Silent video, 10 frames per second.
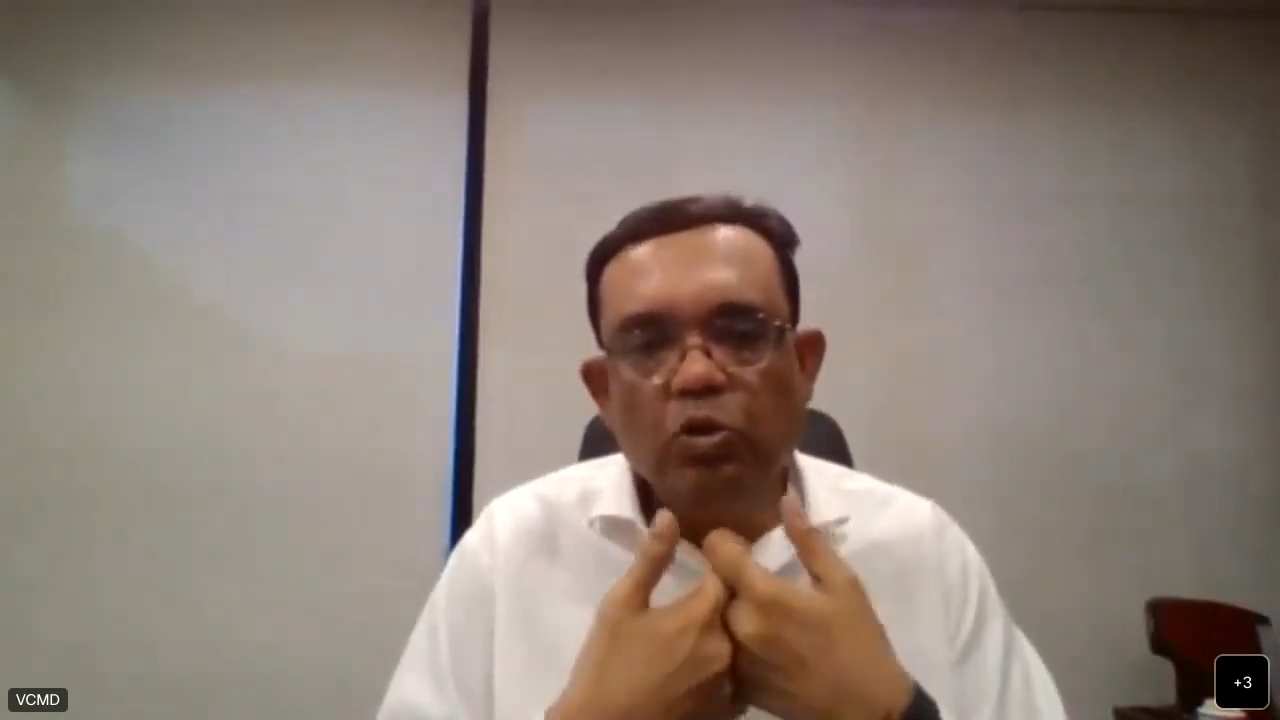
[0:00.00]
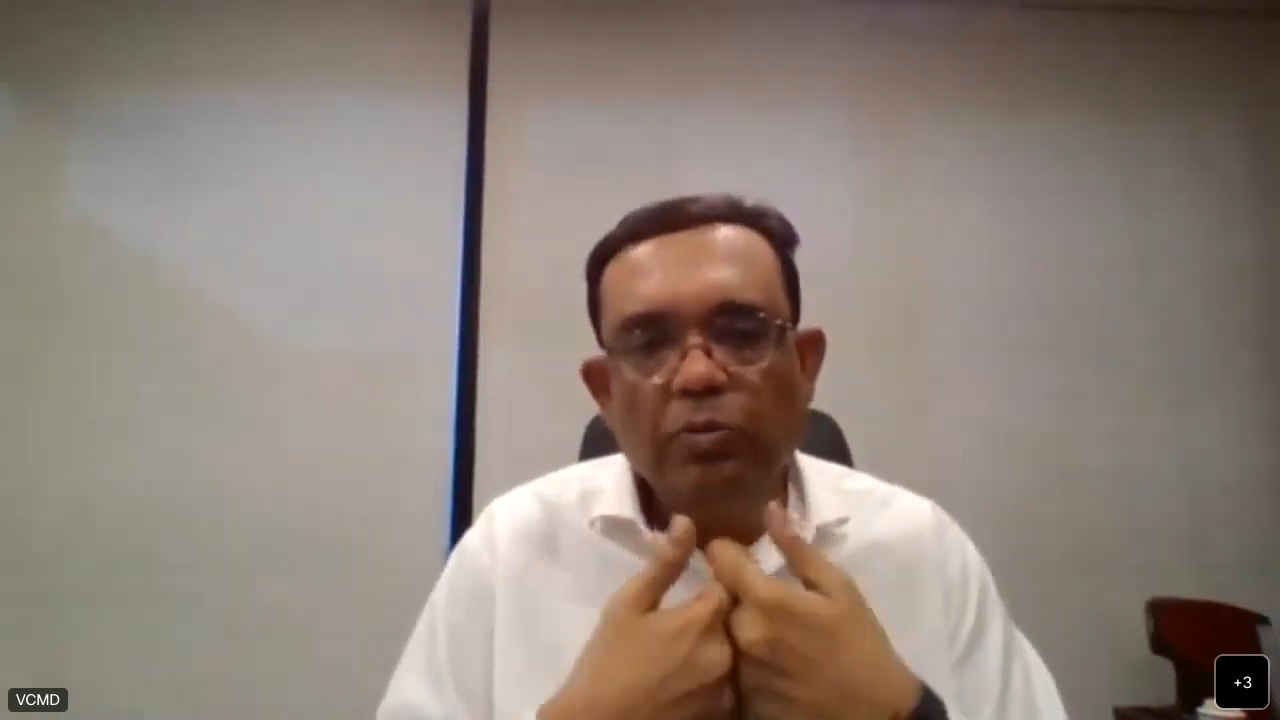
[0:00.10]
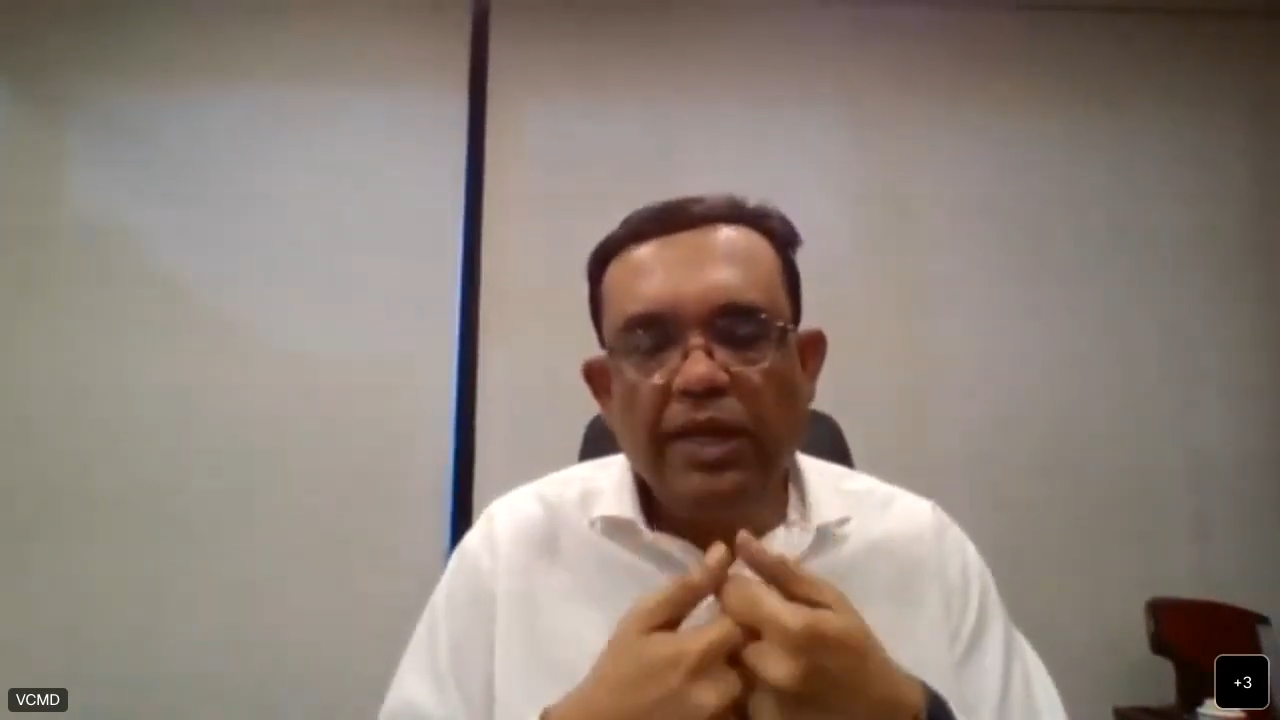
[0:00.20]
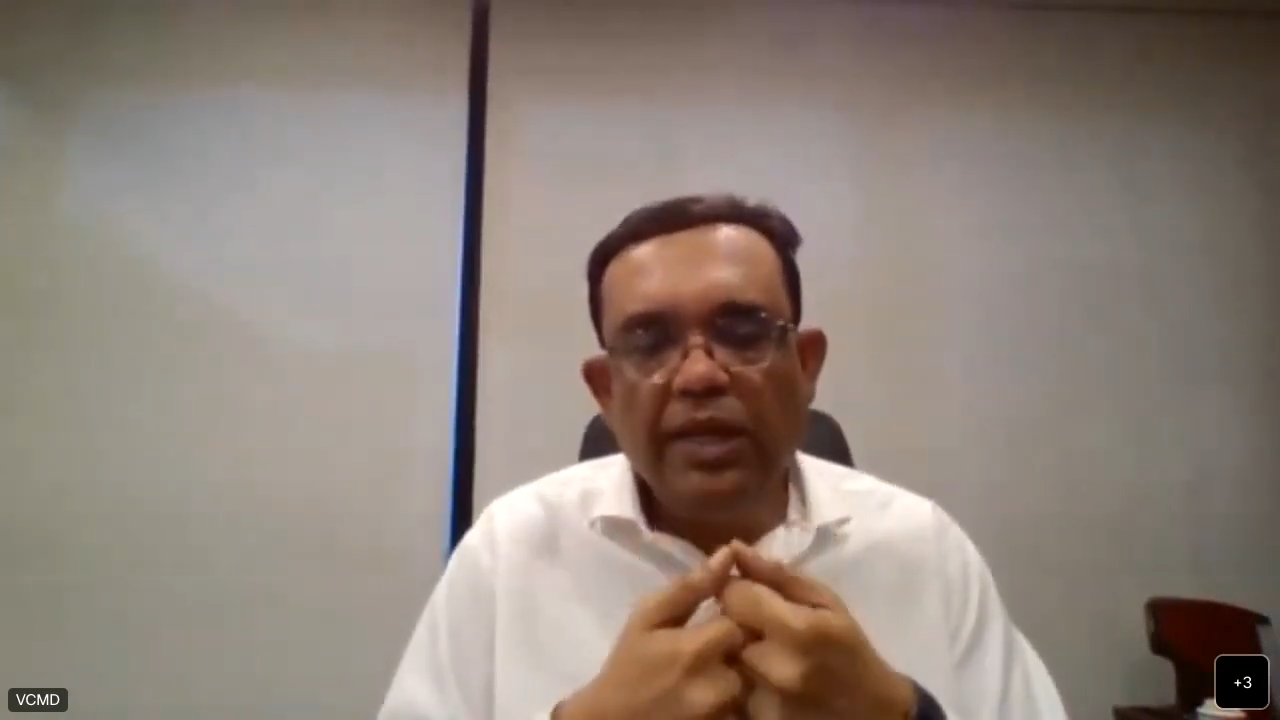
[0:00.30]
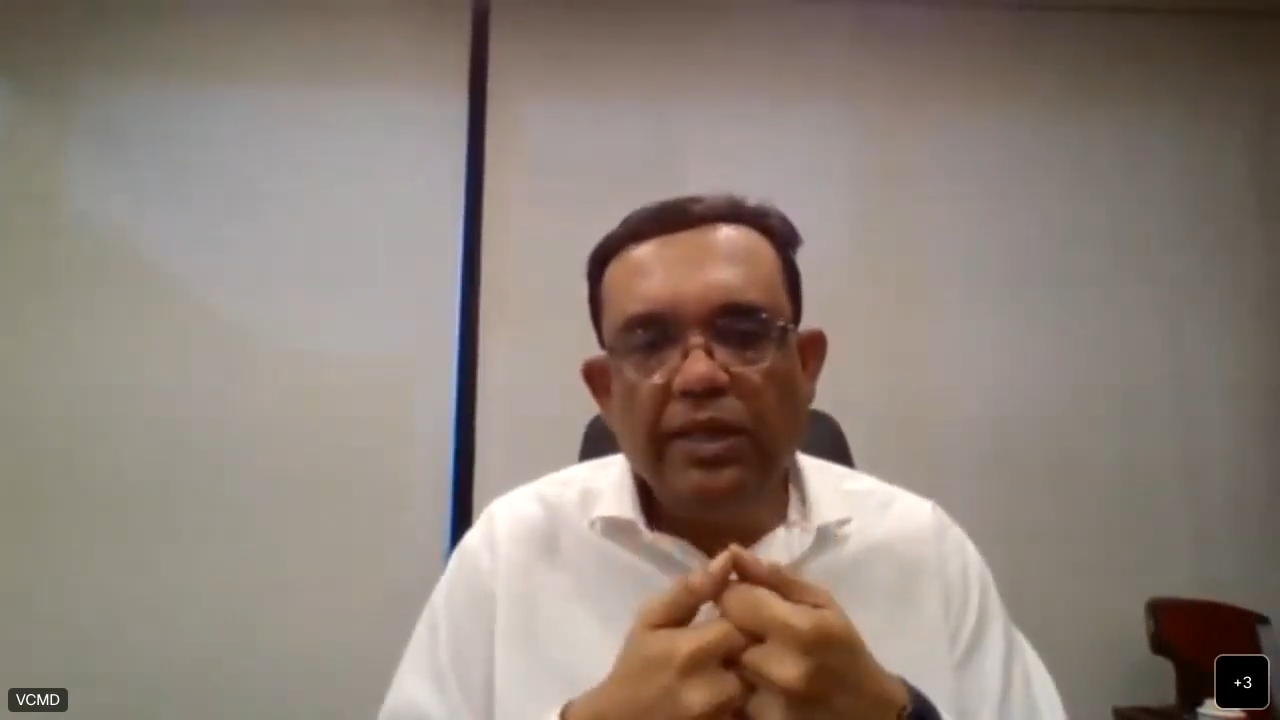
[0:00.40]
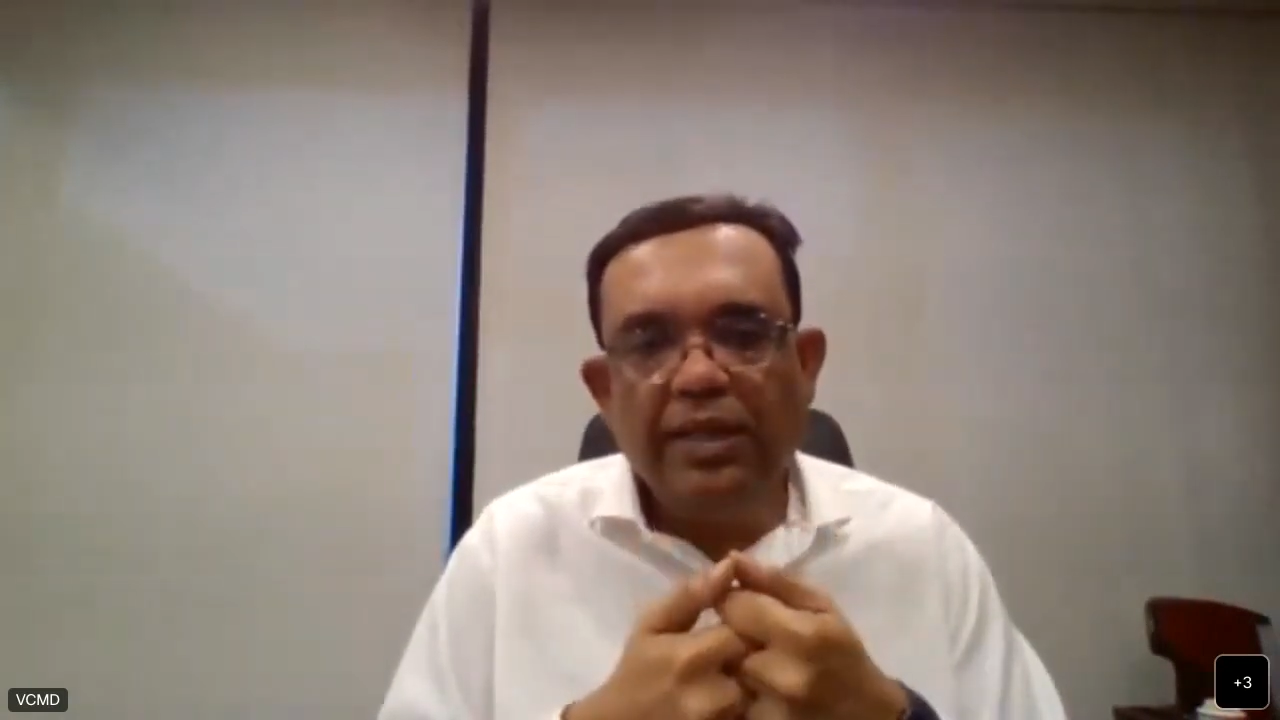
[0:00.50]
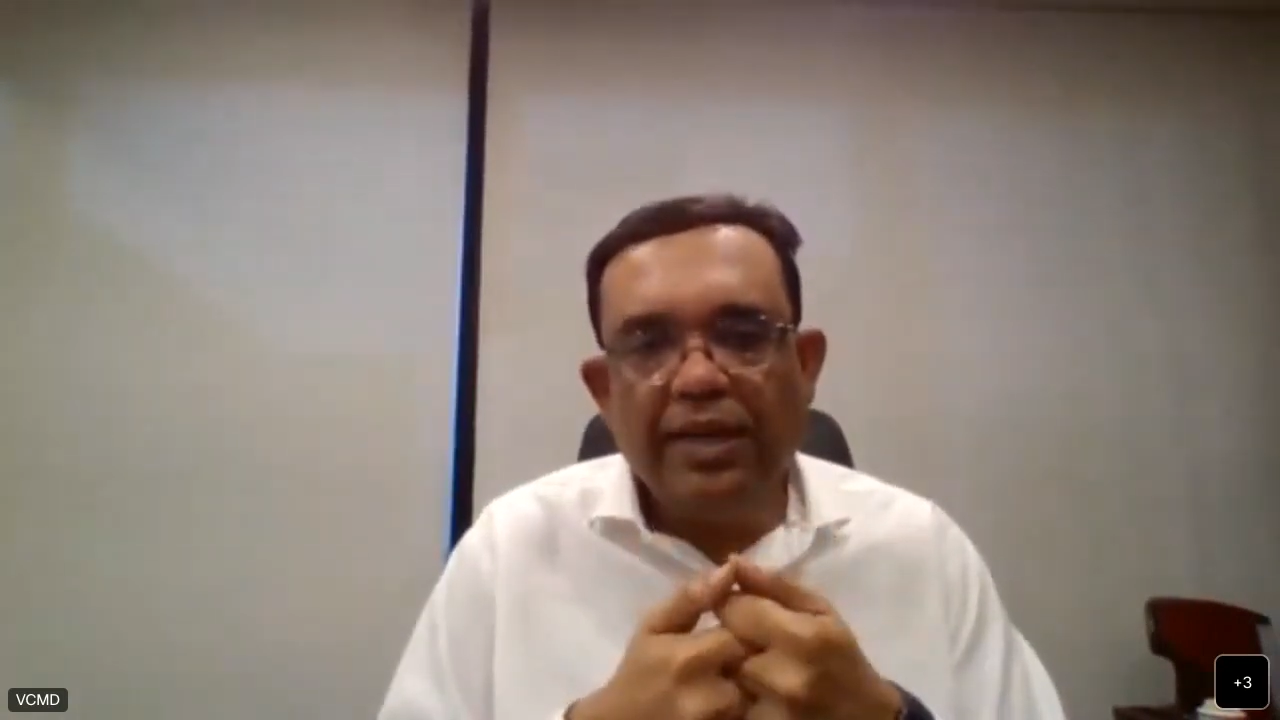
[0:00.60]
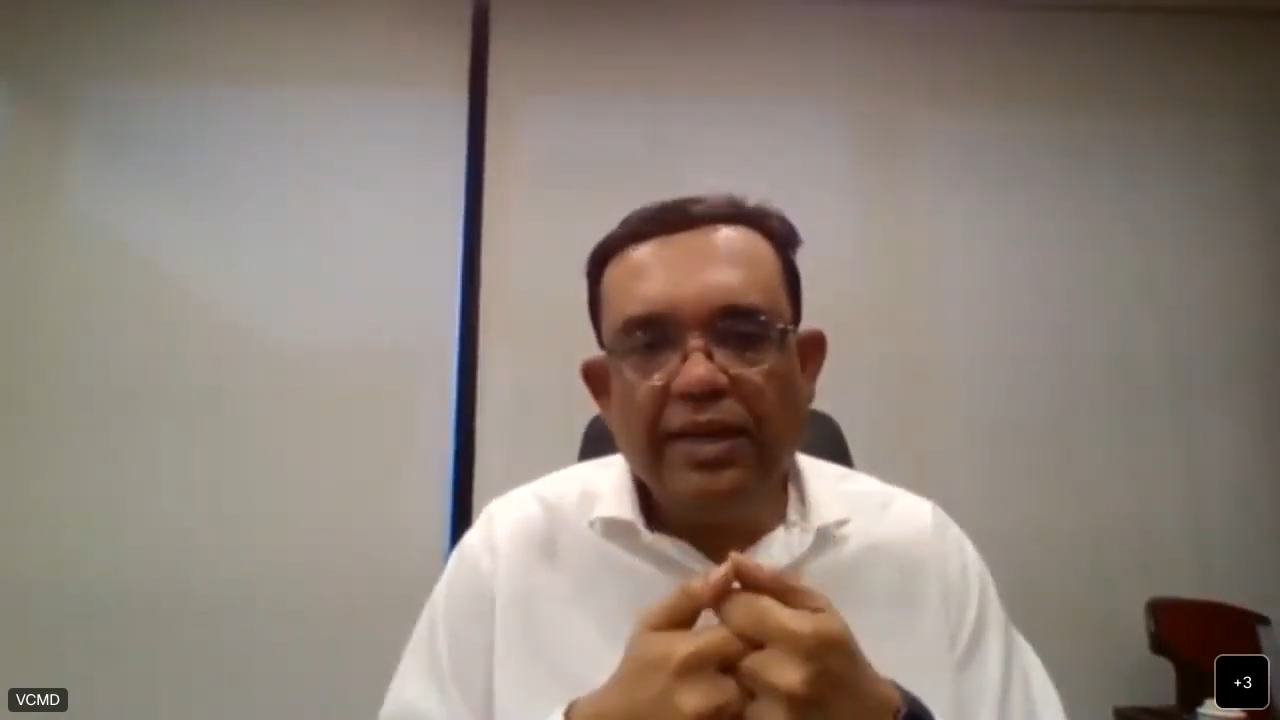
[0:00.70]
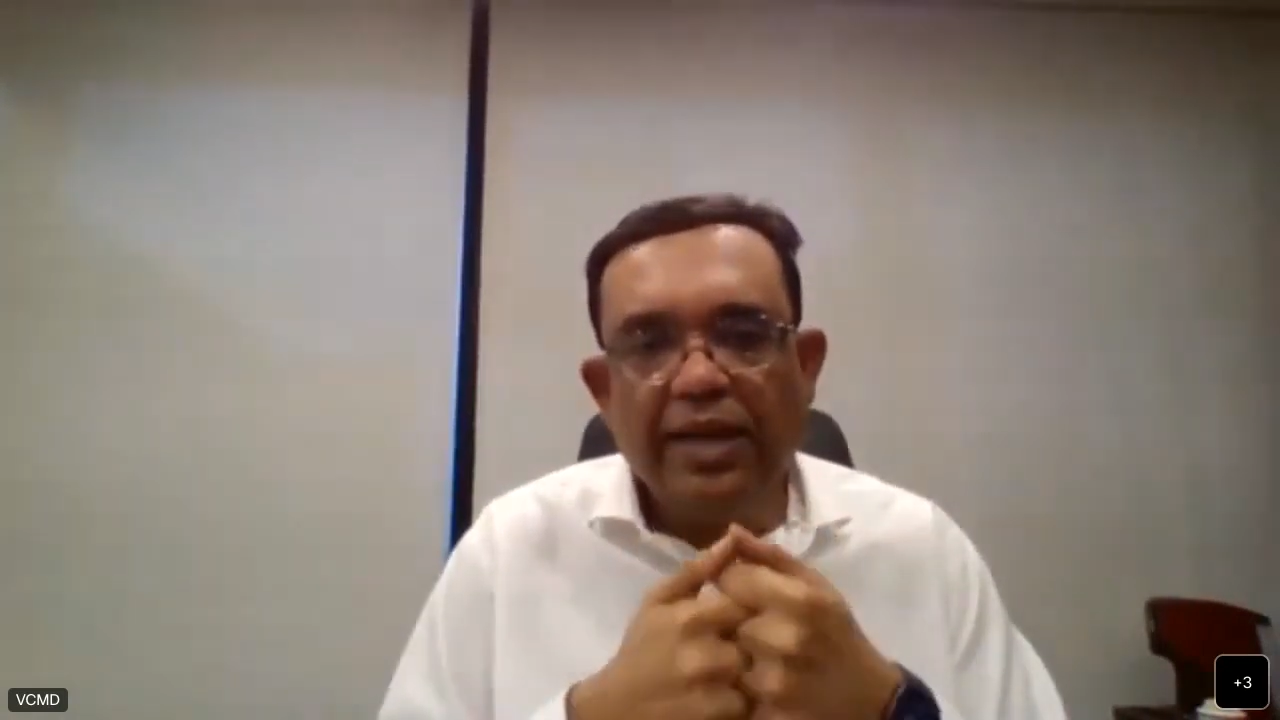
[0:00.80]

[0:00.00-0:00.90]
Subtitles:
to be that